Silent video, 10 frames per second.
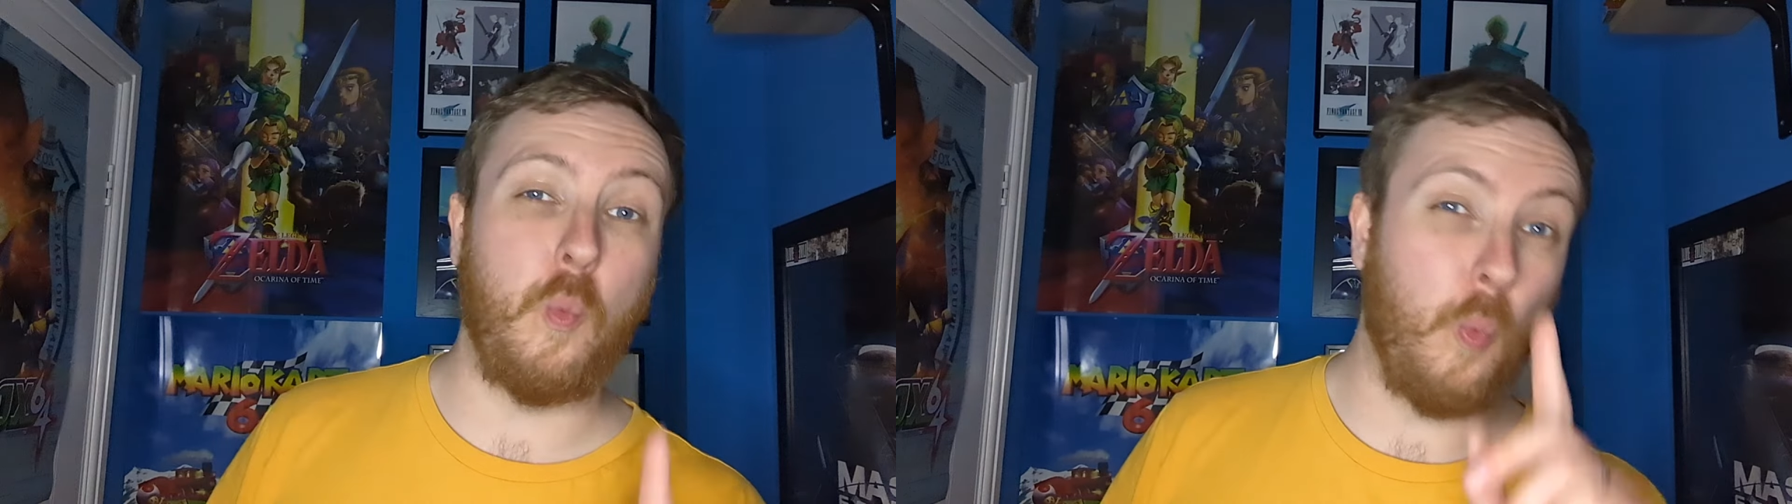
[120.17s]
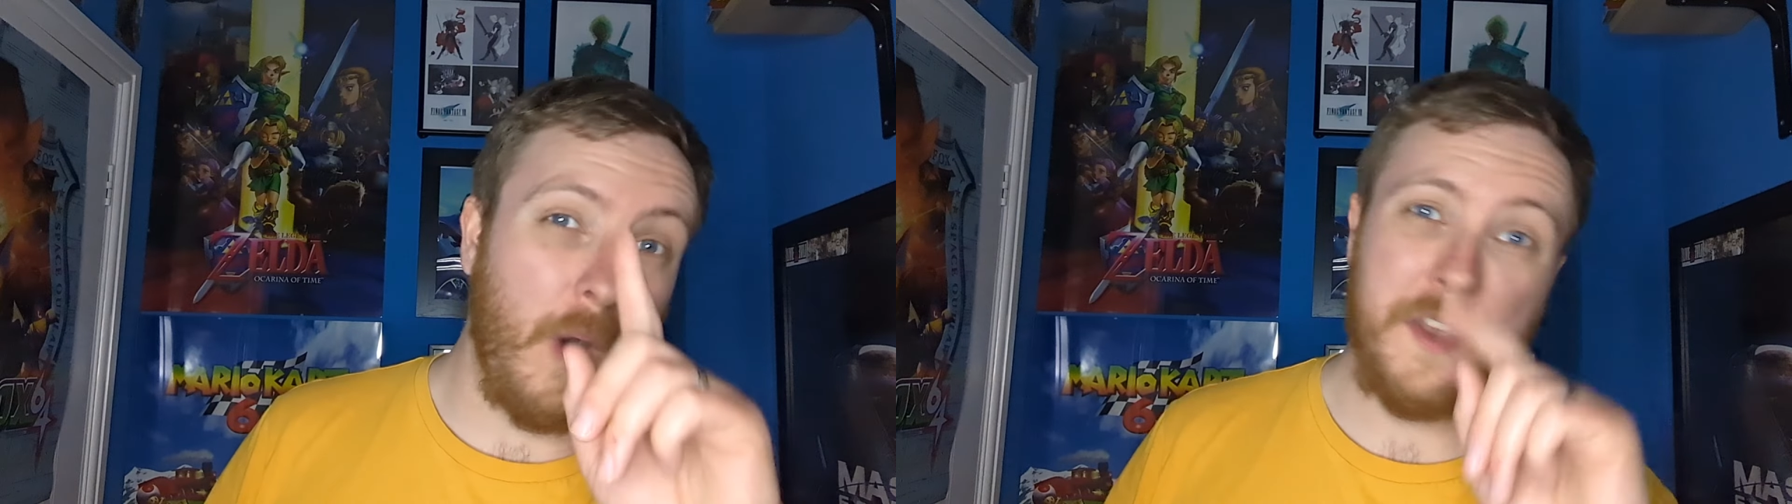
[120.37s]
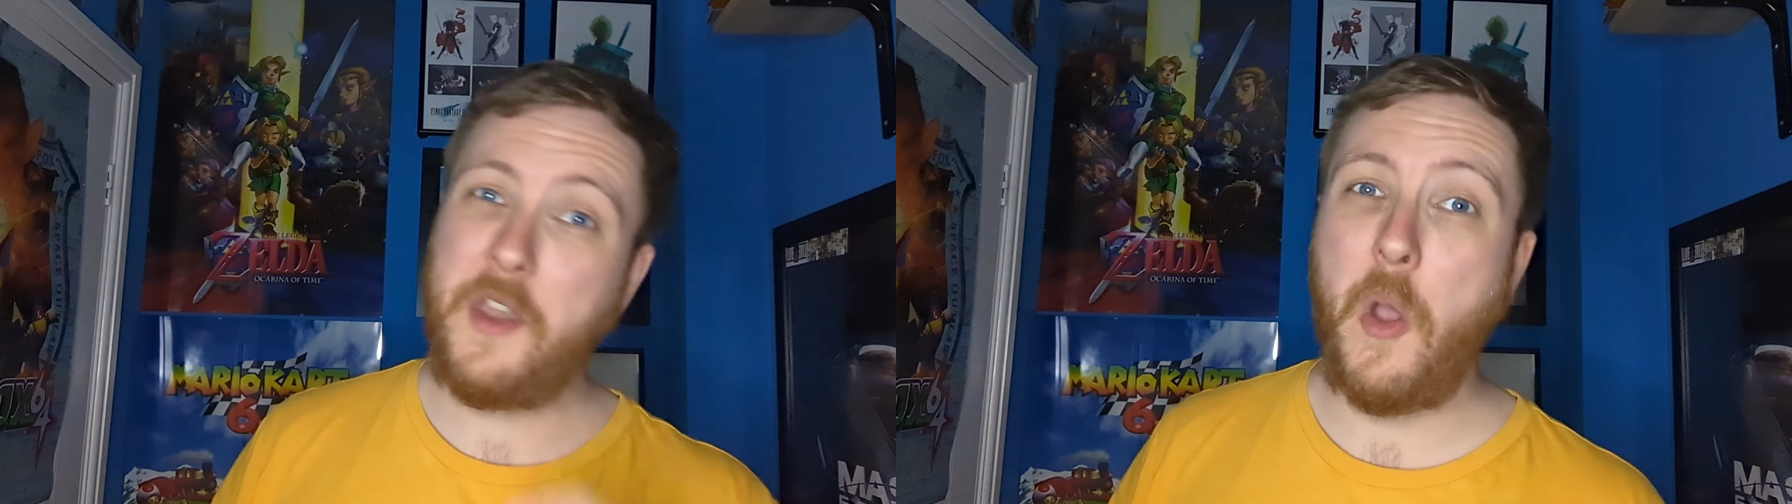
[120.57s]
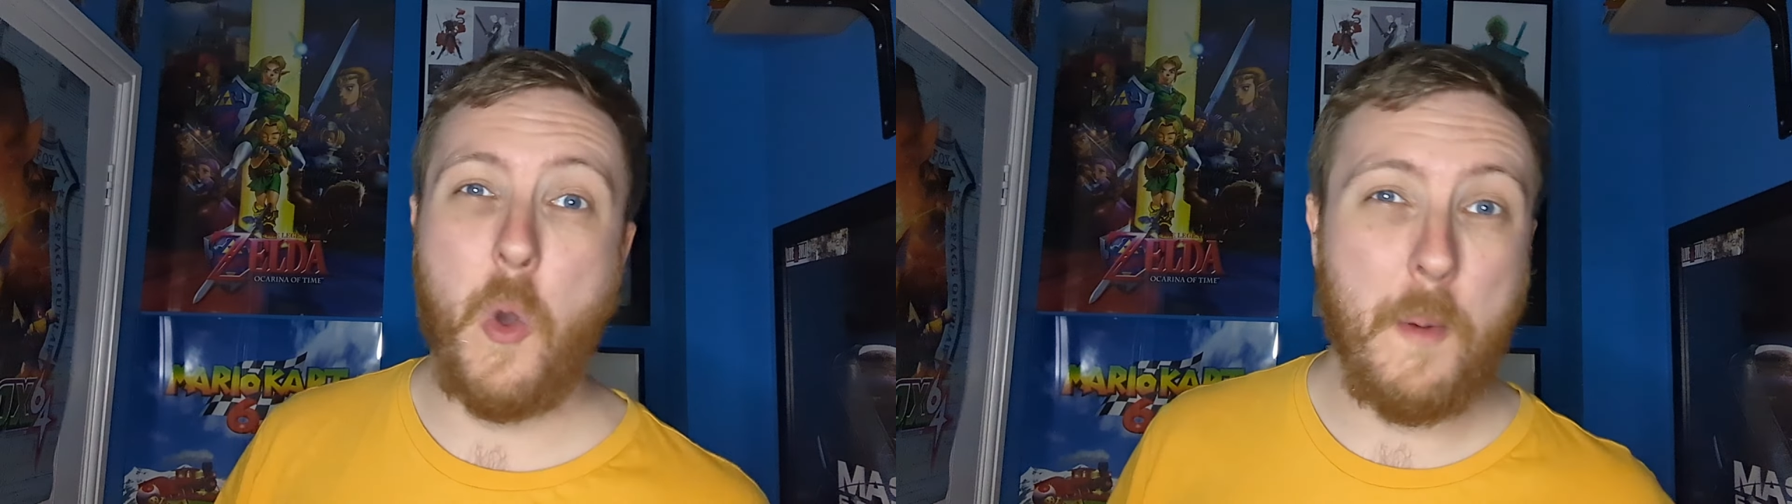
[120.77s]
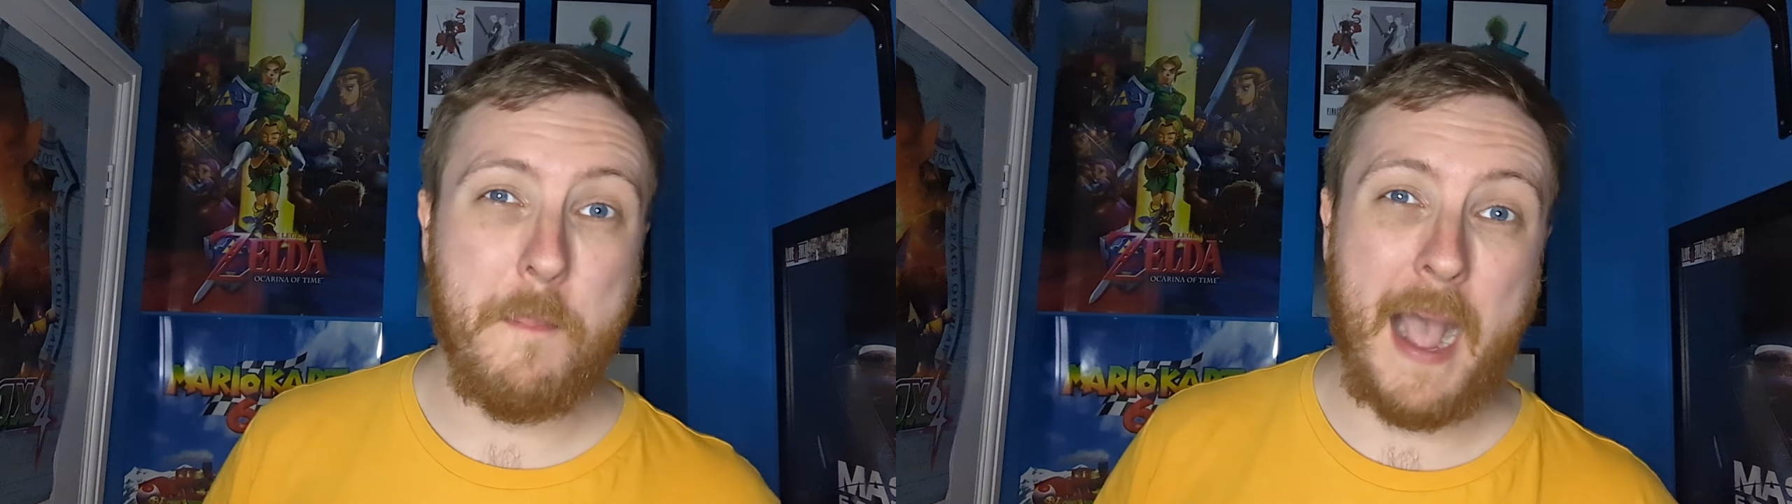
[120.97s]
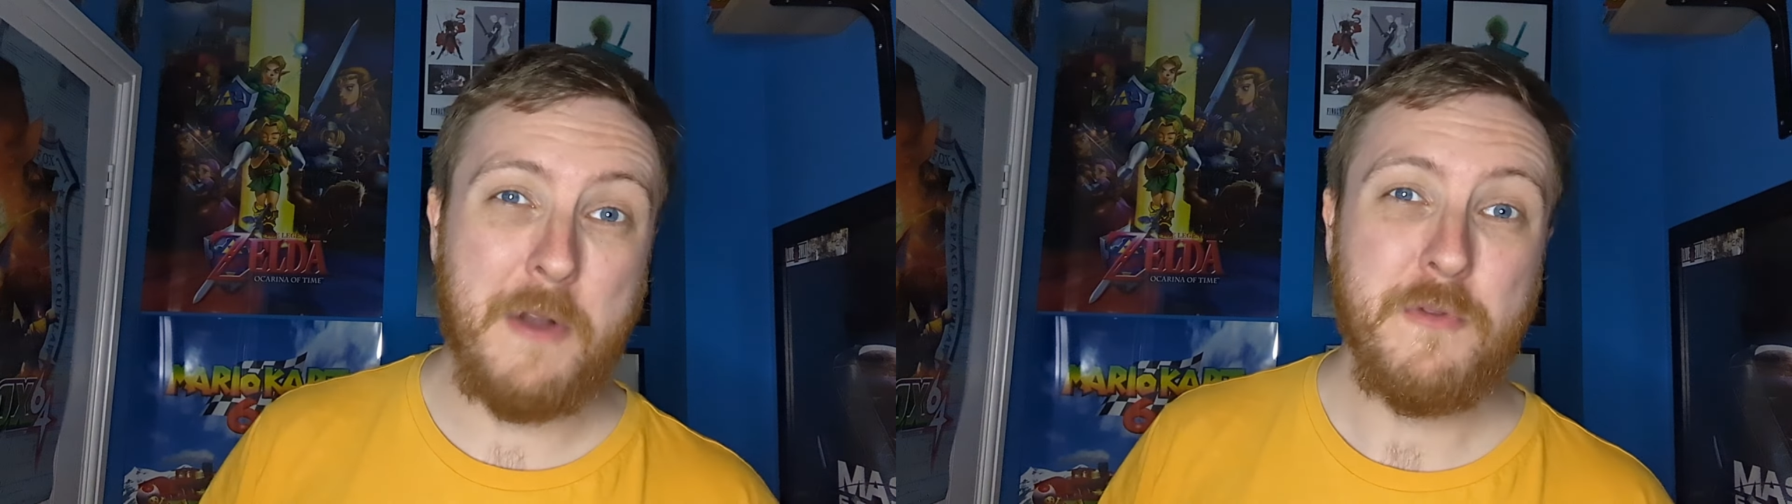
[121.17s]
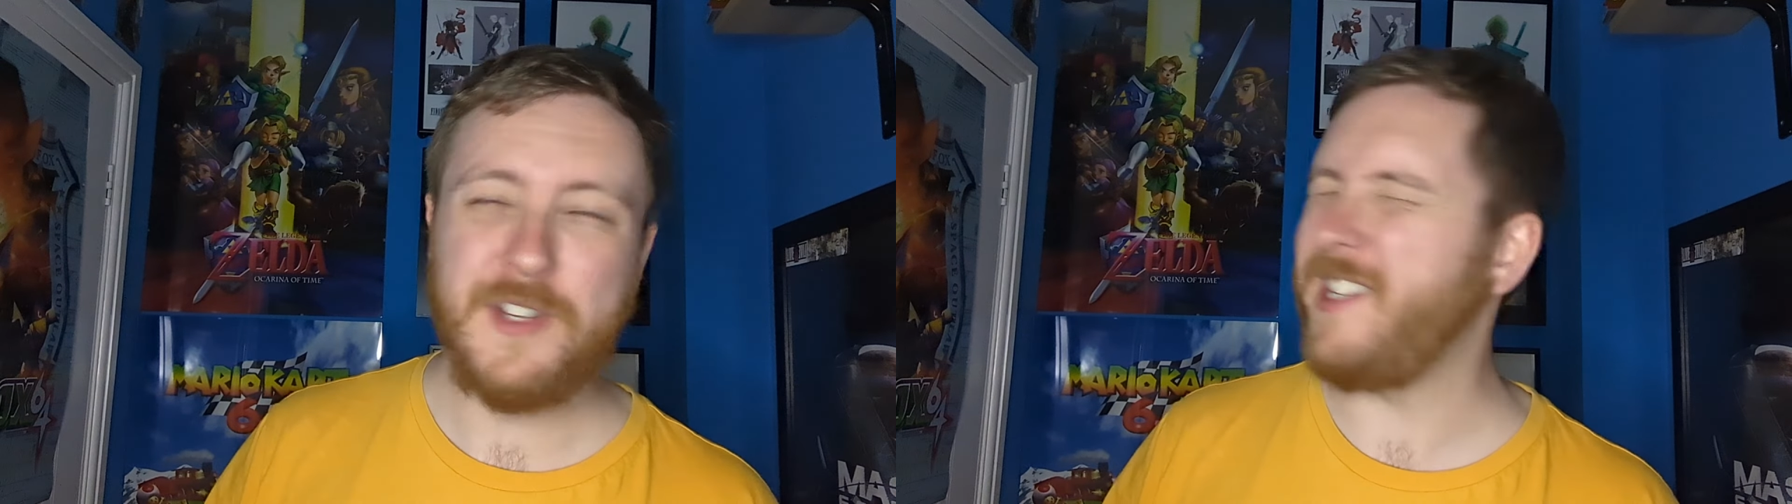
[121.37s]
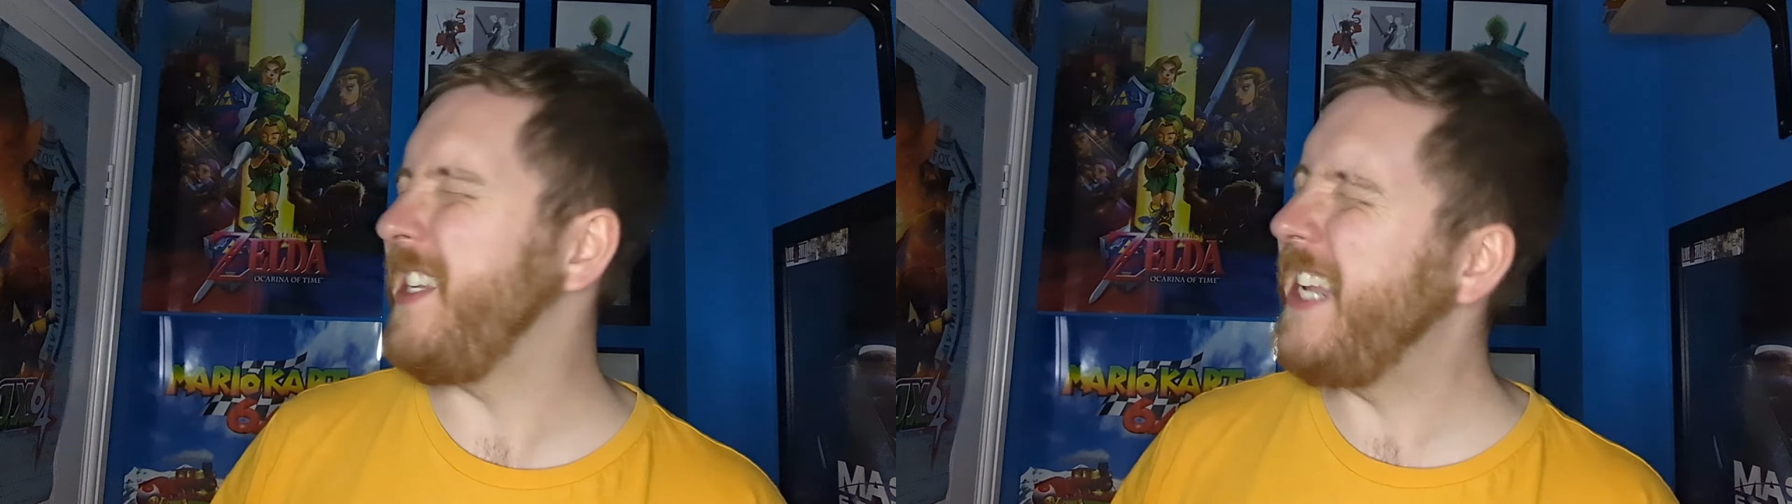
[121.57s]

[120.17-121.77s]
£1,